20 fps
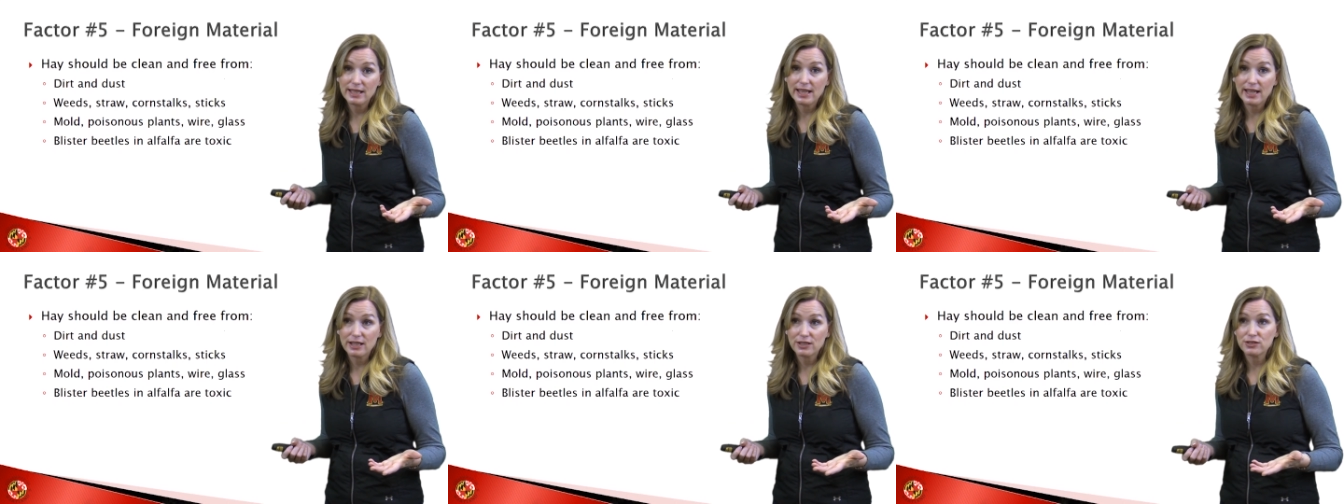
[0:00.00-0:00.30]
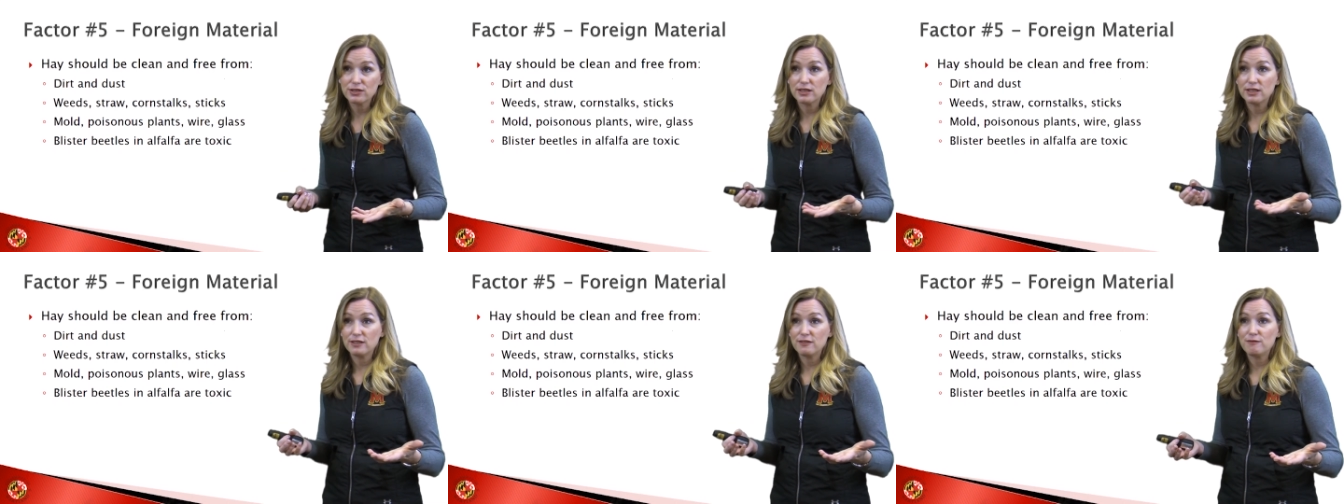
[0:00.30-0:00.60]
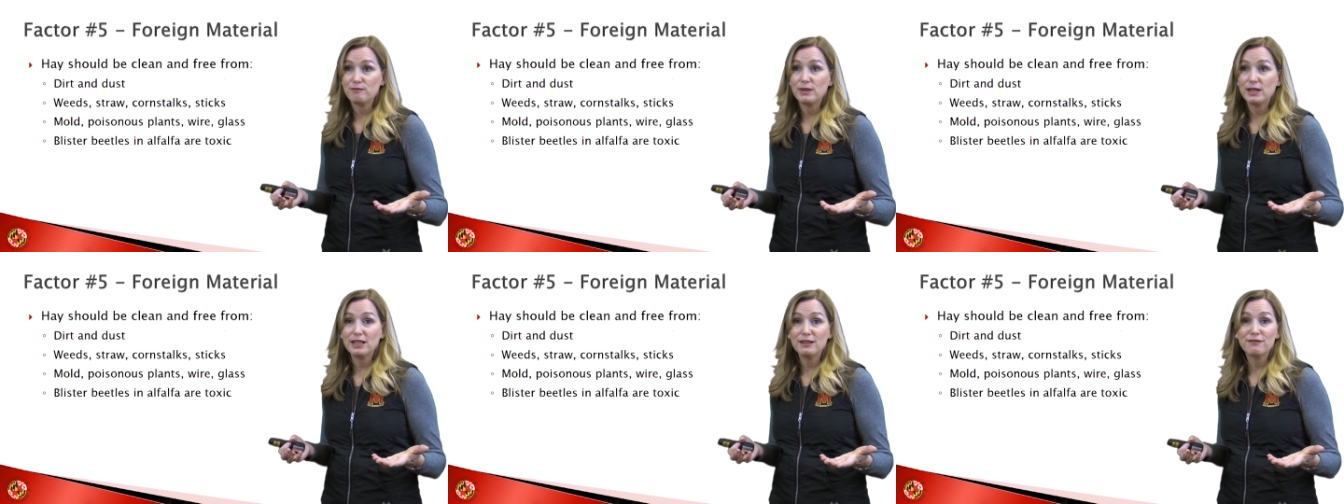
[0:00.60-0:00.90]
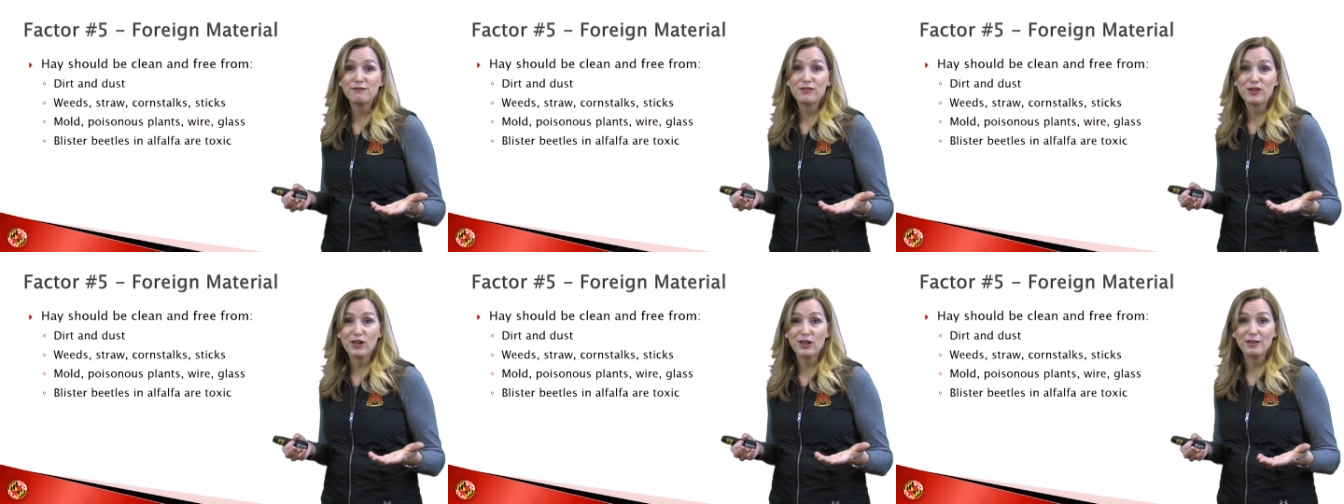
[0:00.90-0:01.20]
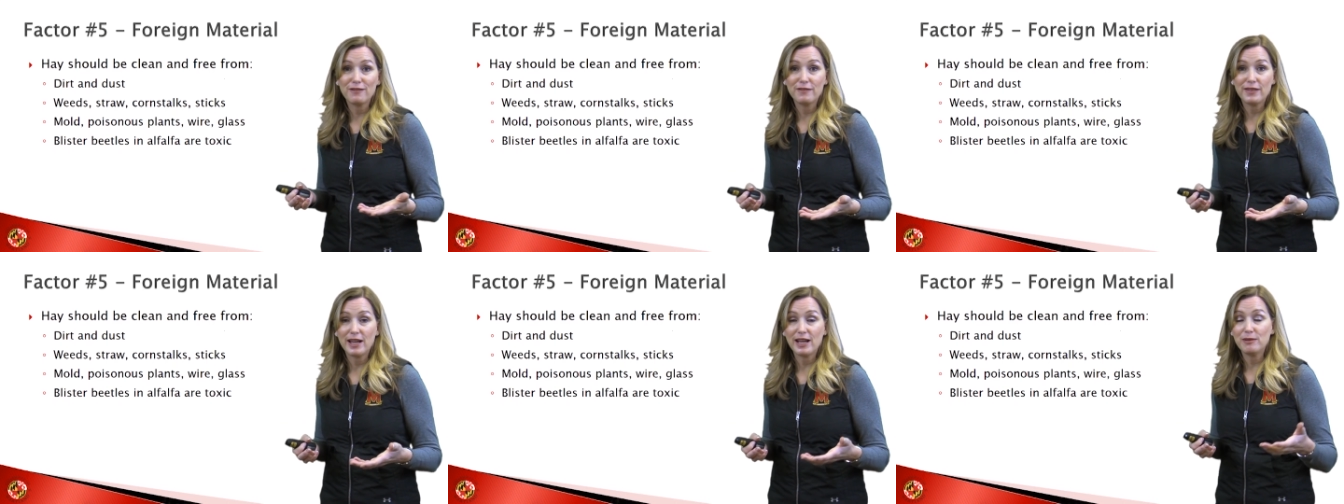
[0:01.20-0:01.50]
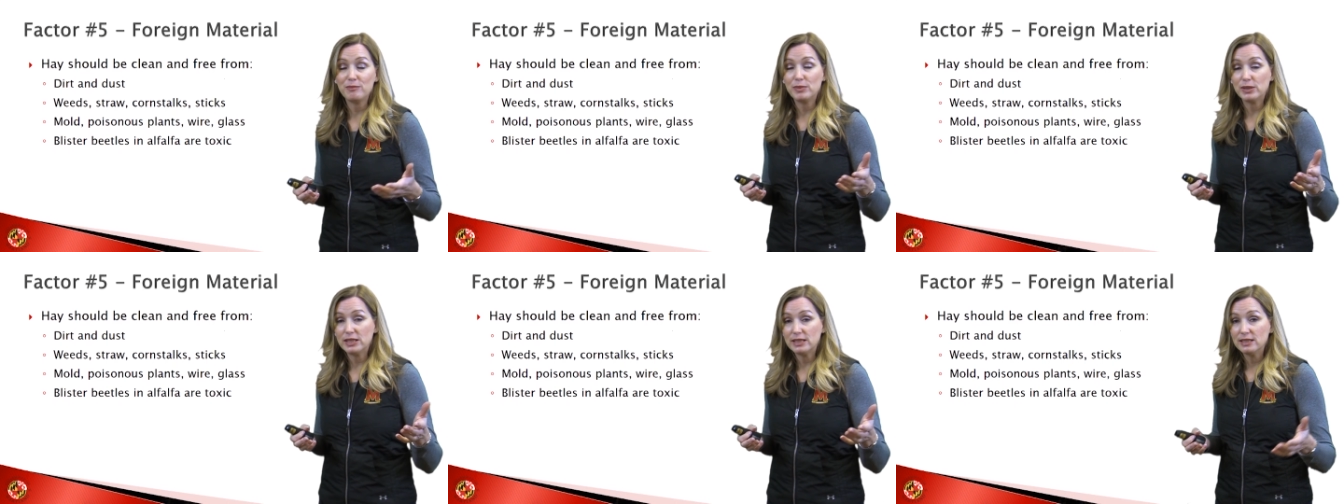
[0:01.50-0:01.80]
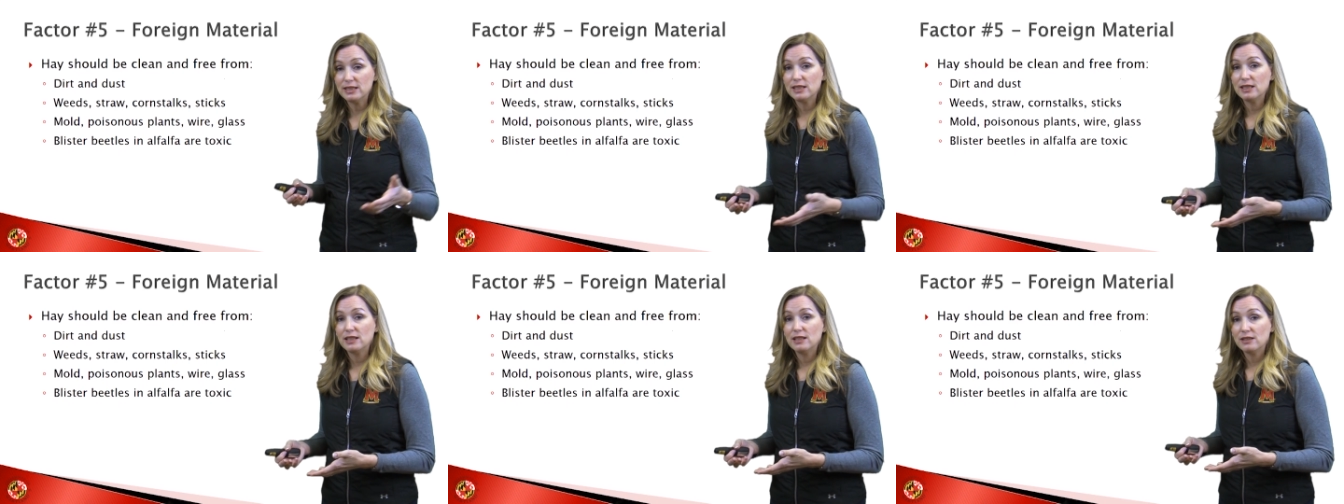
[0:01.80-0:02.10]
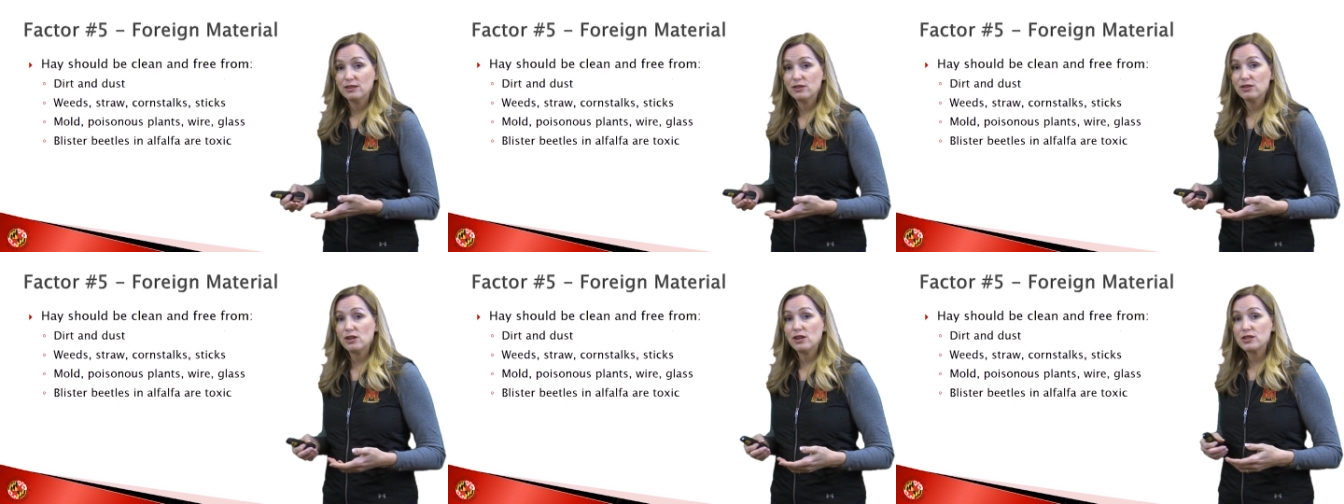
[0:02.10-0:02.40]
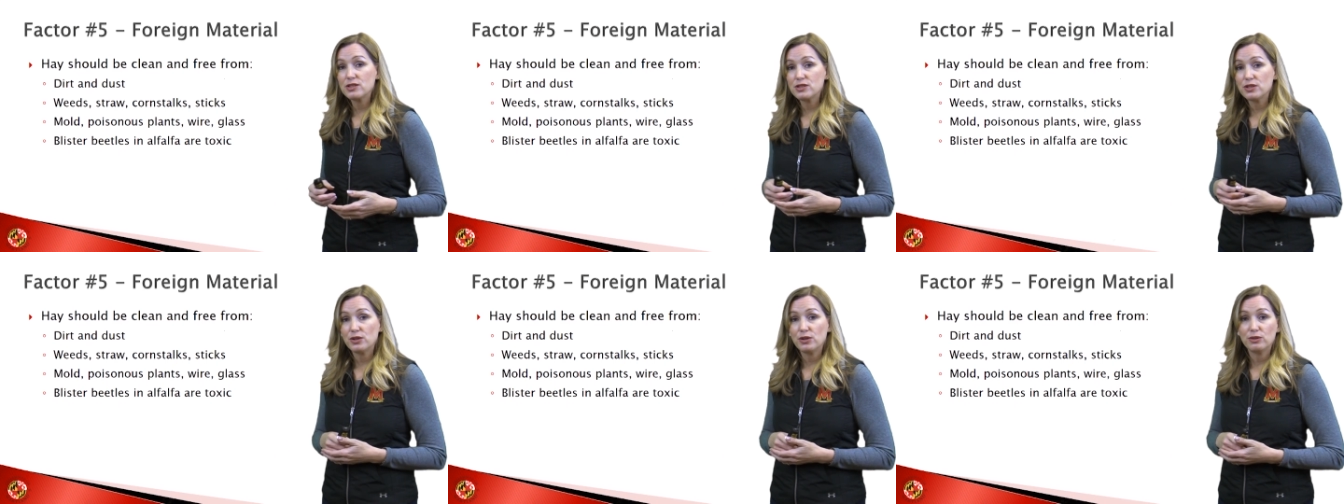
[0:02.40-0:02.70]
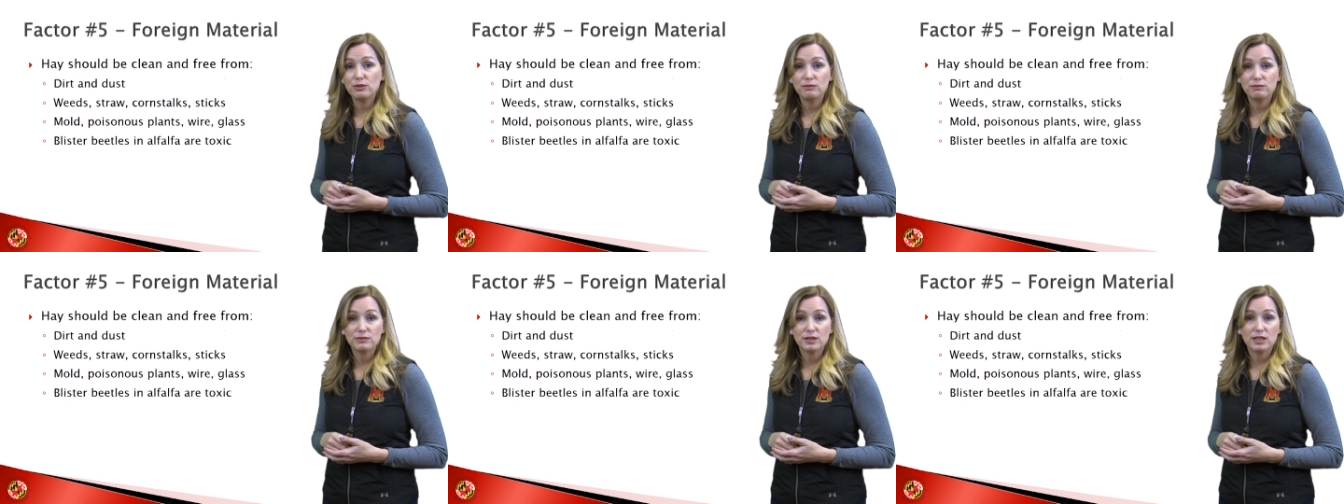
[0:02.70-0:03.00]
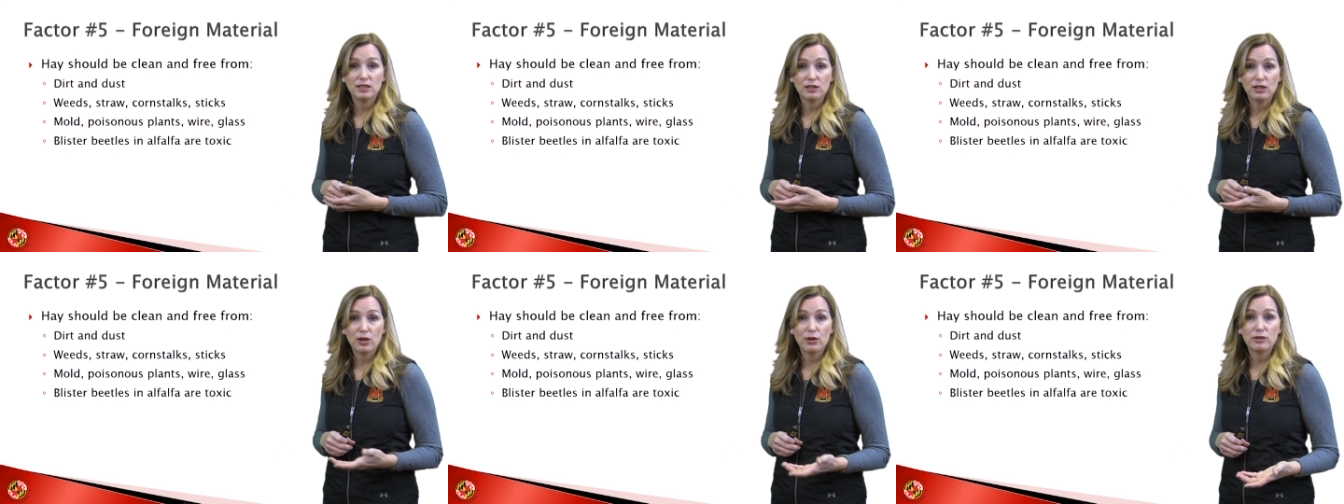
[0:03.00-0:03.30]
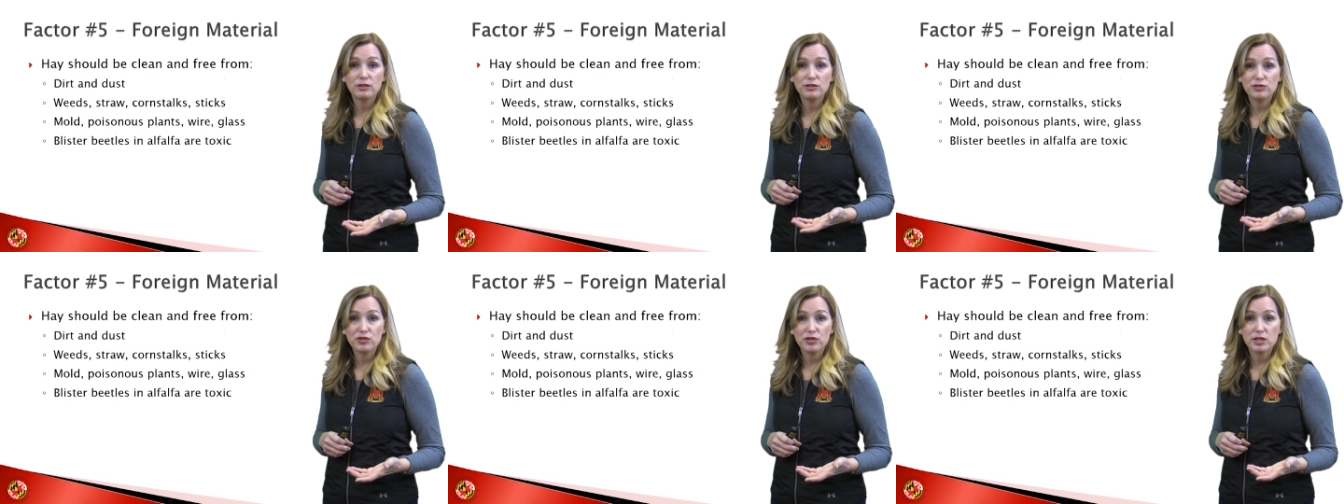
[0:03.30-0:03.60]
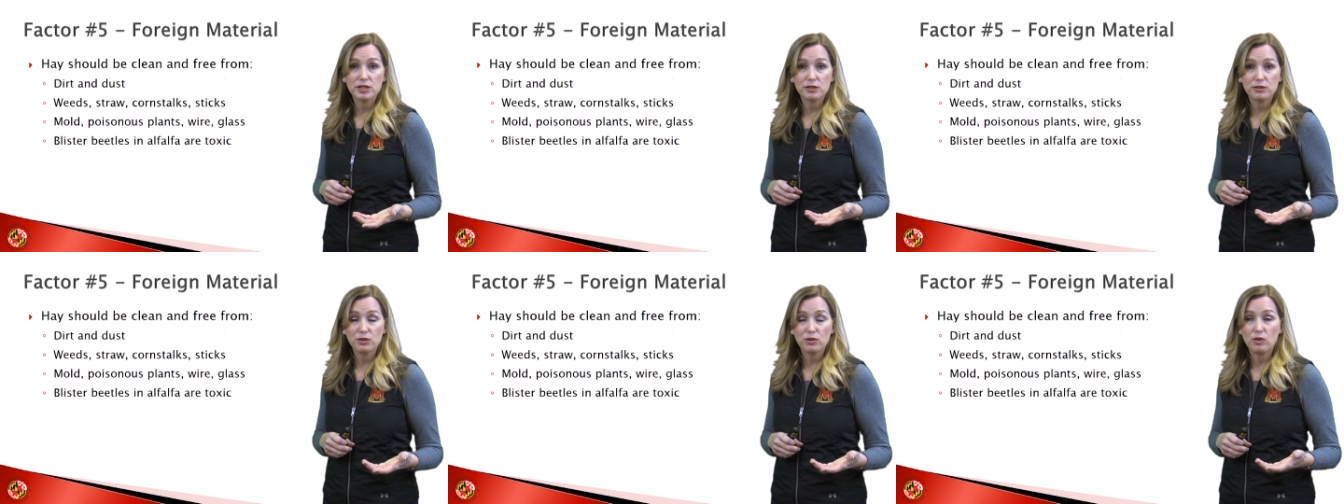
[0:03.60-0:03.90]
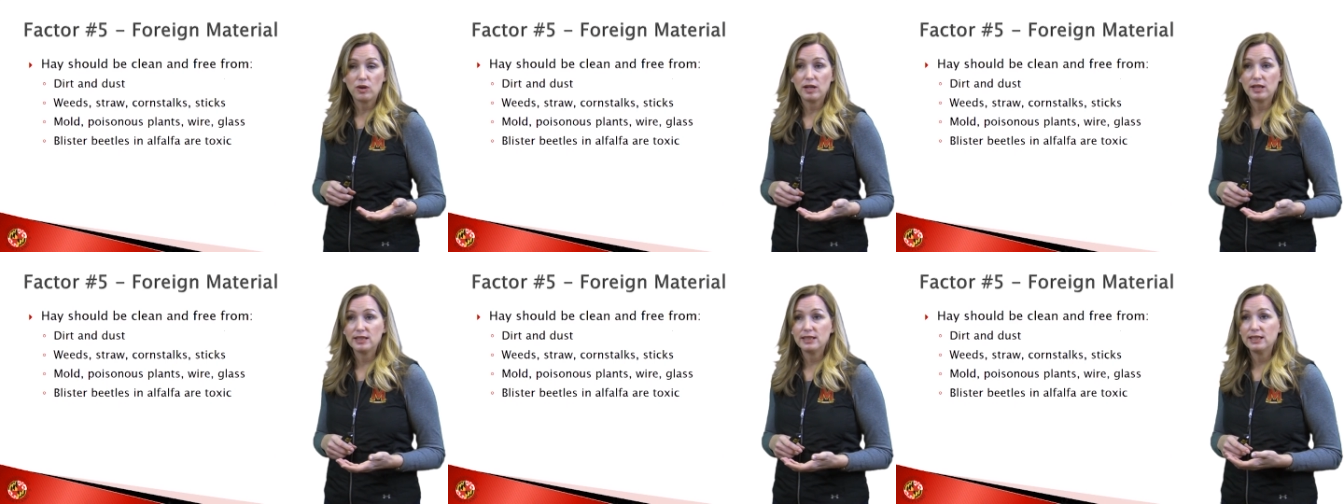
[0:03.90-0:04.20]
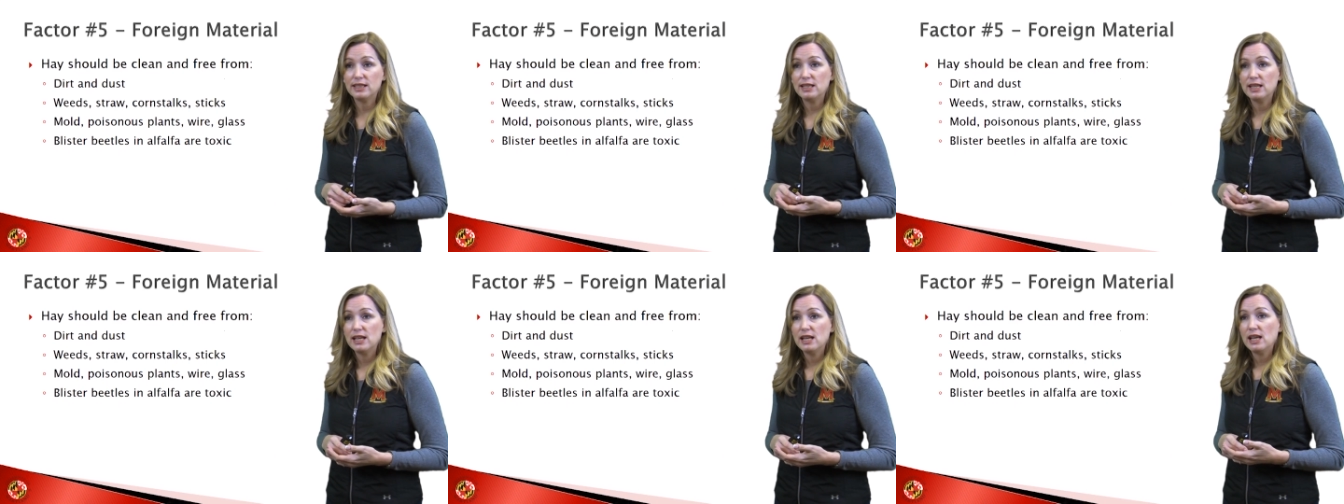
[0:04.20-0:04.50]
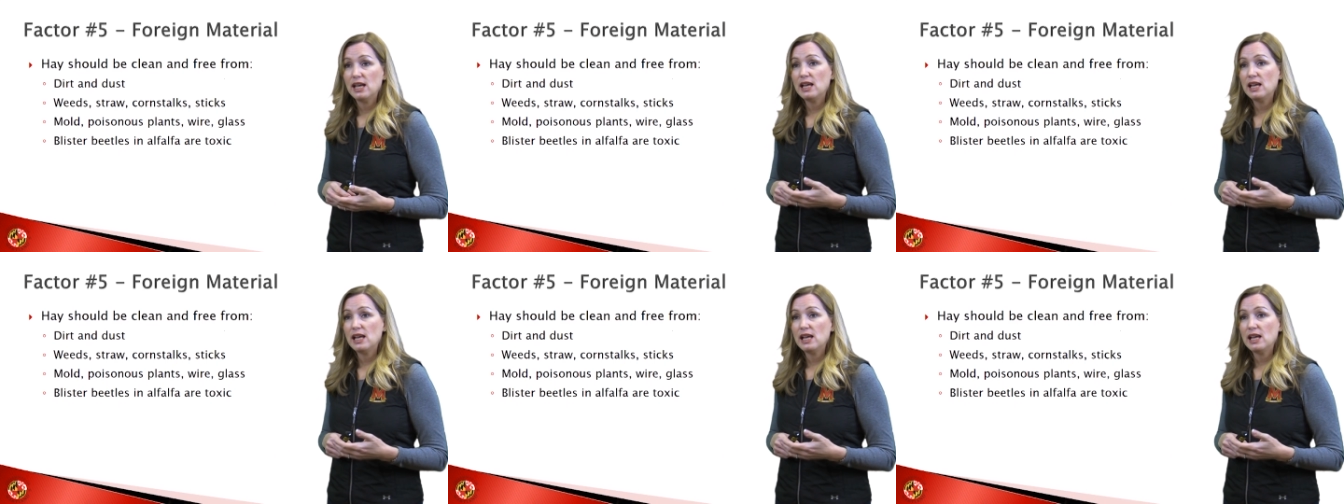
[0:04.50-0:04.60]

Actually, you've paid for all of that, but they're also going to lower nutritional quality.